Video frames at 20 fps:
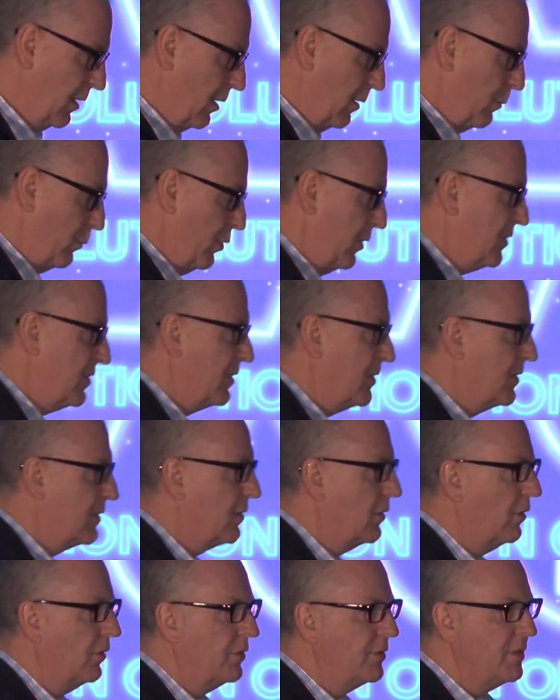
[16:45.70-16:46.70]
business
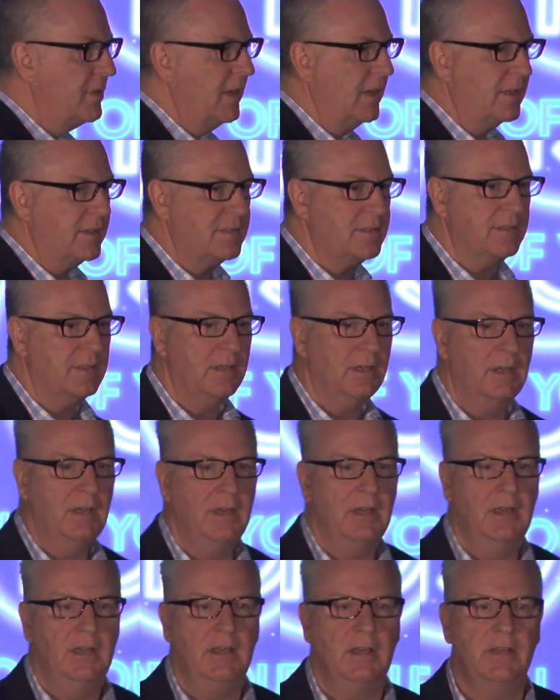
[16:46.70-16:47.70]
context
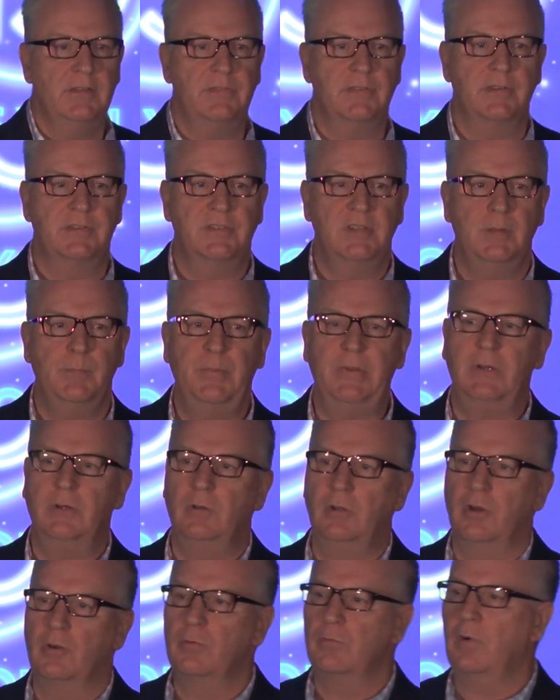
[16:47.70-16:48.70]
is the typical
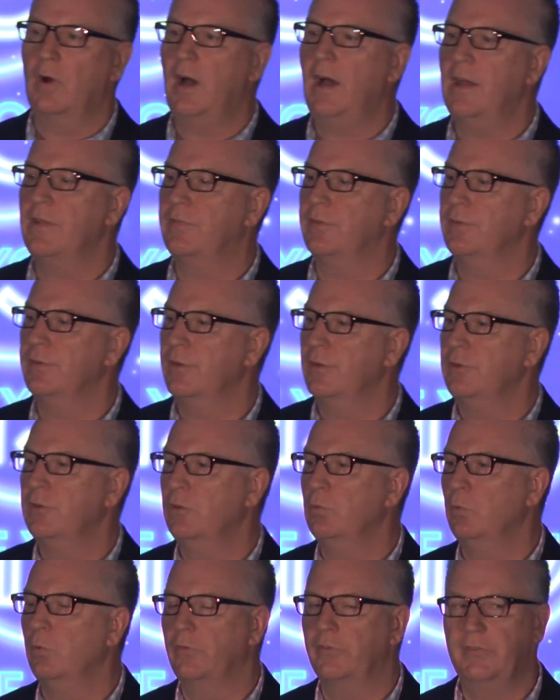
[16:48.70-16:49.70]
horizon that you
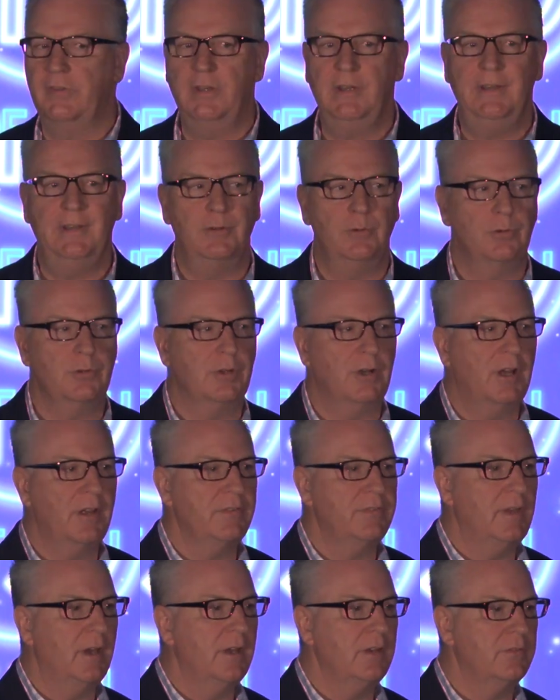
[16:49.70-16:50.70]
will see in
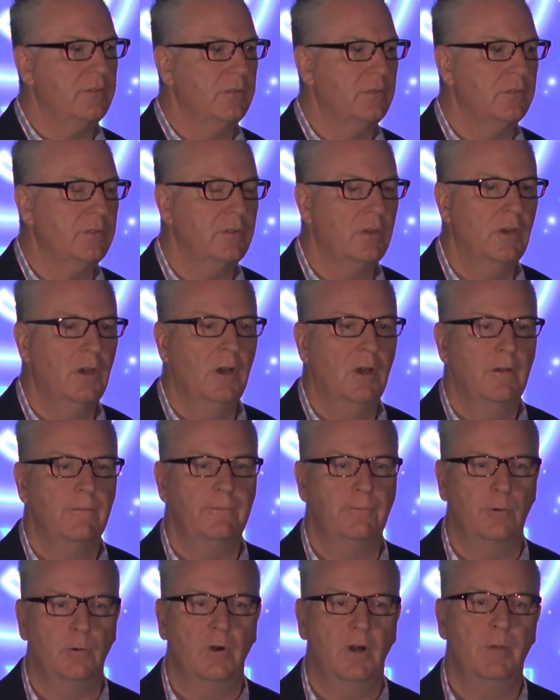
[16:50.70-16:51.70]
organisations
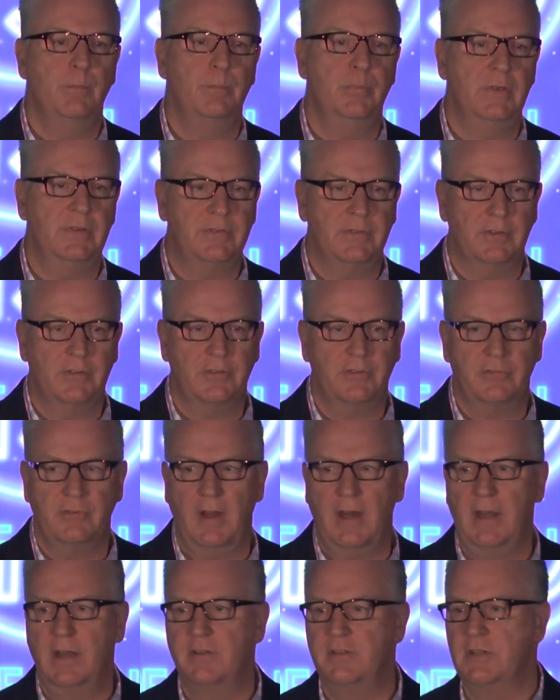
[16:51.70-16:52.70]
for a business
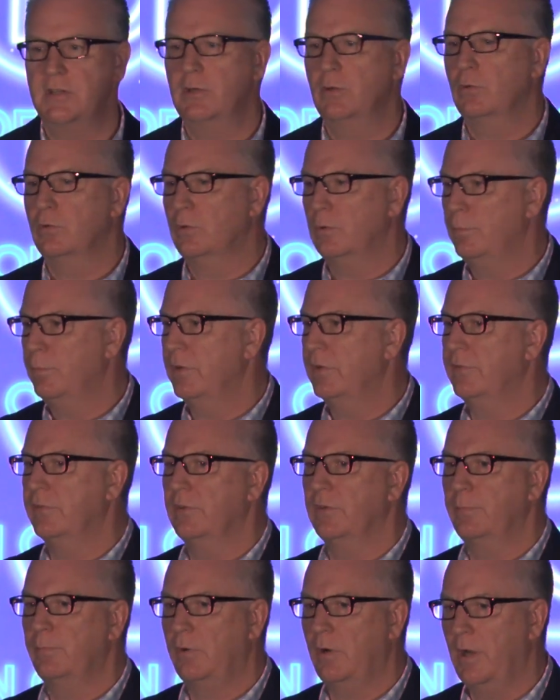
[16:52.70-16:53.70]
strategy or a
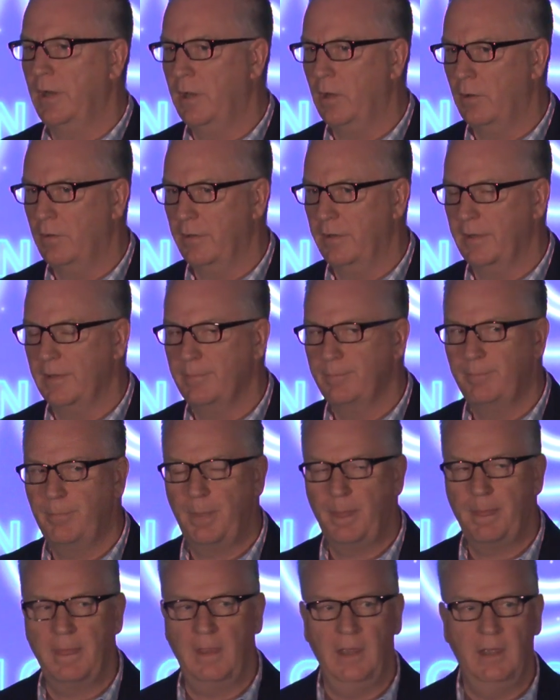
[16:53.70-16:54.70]
business priority.
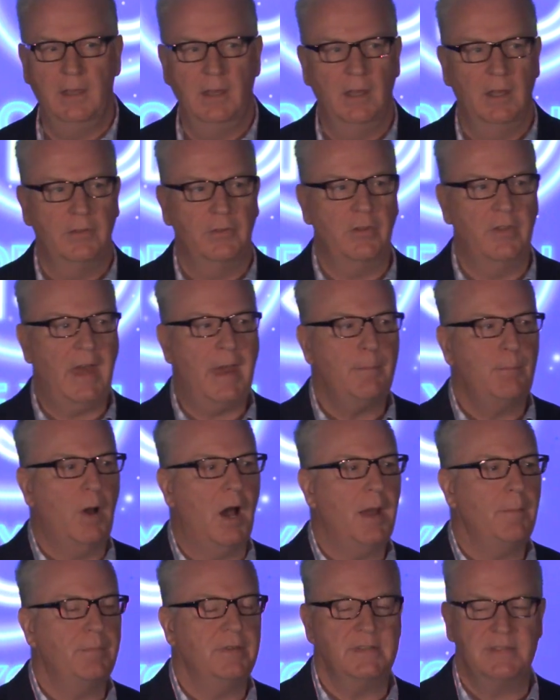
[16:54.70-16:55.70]
So that
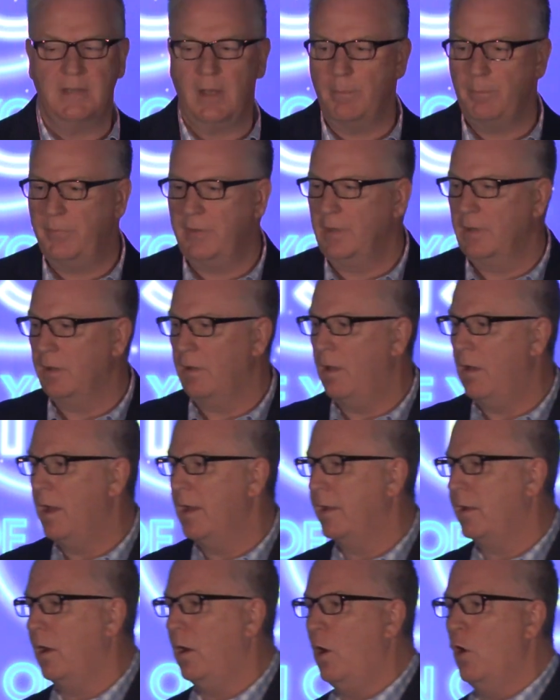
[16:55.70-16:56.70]
might be something like
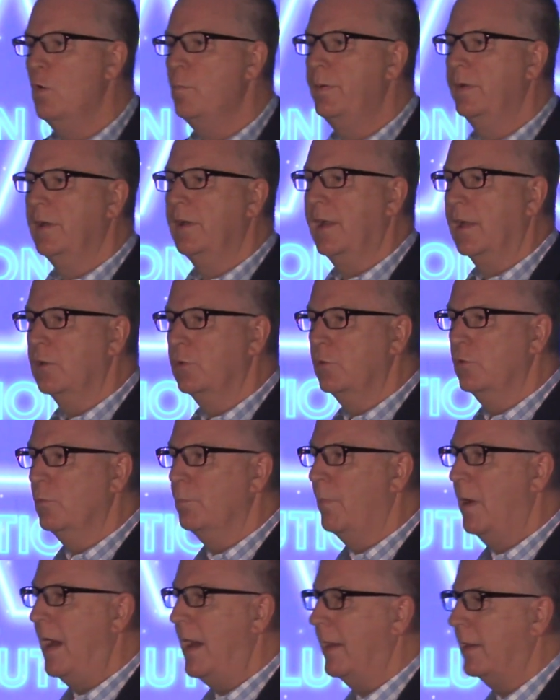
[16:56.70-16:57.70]
opening a new
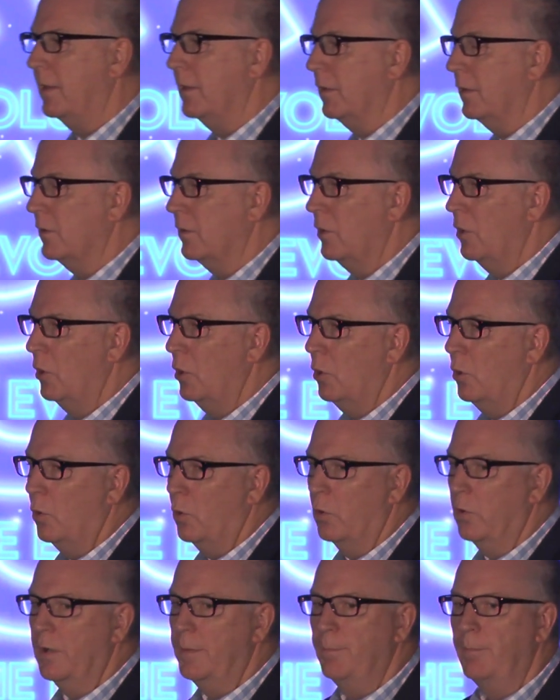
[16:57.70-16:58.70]
market,
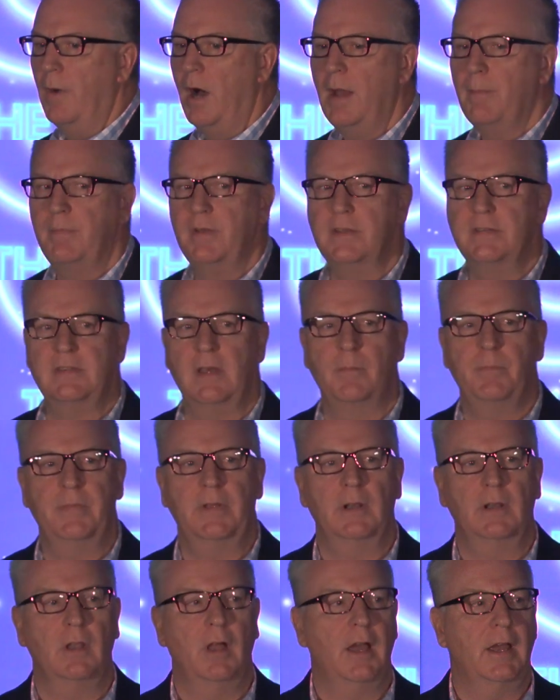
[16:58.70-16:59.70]
or it might be something
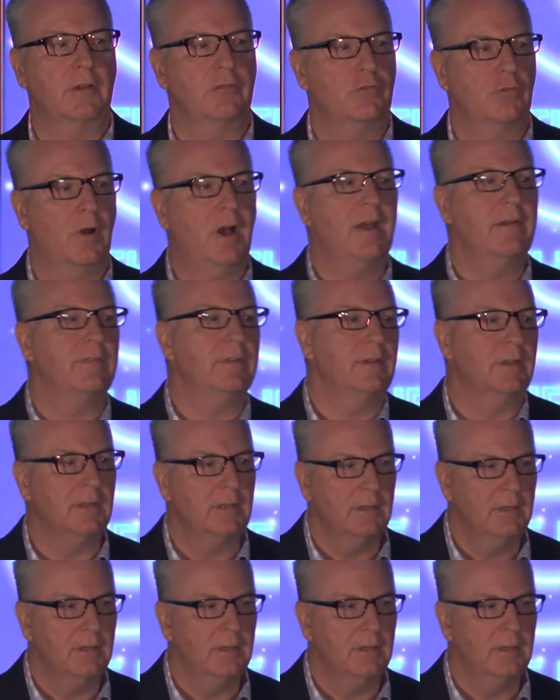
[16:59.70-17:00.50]
like driving